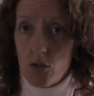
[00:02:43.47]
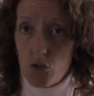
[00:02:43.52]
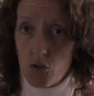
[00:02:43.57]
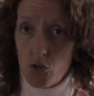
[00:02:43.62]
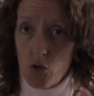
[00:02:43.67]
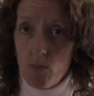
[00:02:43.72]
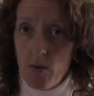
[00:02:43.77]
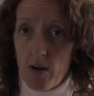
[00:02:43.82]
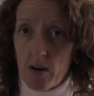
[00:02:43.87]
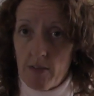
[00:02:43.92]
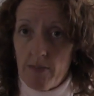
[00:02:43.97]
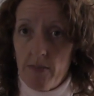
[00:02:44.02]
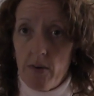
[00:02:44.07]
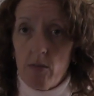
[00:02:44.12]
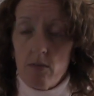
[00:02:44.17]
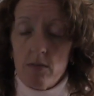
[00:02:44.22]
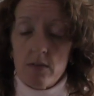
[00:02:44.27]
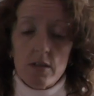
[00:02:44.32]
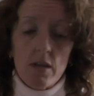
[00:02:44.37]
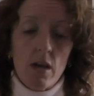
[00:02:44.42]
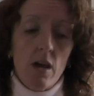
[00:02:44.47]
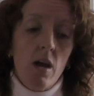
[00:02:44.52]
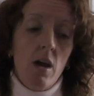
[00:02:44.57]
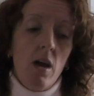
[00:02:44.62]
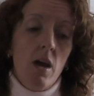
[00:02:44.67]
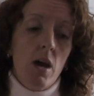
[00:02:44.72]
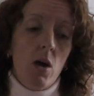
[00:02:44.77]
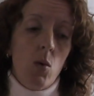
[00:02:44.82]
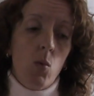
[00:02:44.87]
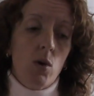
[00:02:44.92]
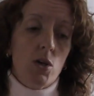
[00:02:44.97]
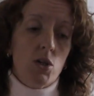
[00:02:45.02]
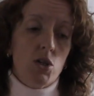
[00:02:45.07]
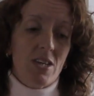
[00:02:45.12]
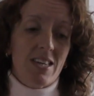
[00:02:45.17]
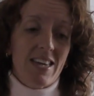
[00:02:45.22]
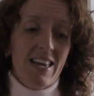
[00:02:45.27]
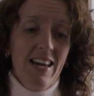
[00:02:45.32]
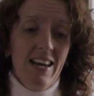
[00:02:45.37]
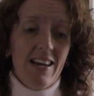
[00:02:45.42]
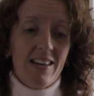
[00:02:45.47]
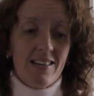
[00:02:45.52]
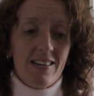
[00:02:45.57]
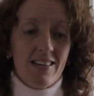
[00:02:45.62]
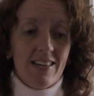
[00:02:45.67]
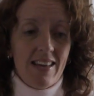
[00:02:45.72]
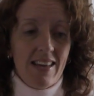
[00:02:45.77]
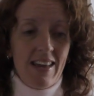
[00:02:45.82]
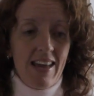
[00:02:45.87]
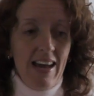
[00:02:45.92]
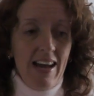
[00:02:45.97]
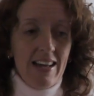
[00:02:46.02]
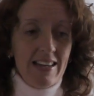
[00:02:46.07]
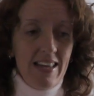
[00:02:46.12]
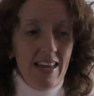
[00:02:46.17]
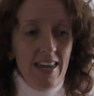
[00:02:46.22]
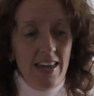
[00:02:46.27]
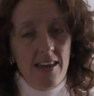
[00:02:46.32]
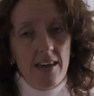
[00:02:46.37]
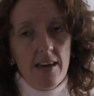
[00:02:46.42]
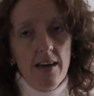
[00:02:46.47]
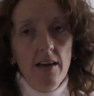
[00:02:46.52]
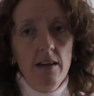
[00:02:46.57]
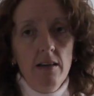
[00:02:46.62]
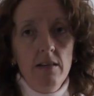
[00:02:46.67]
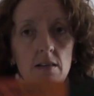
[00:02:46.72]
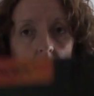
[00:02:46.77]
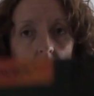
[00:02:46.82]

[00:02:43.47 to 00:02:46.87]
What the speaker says: two microphones, which you can. And here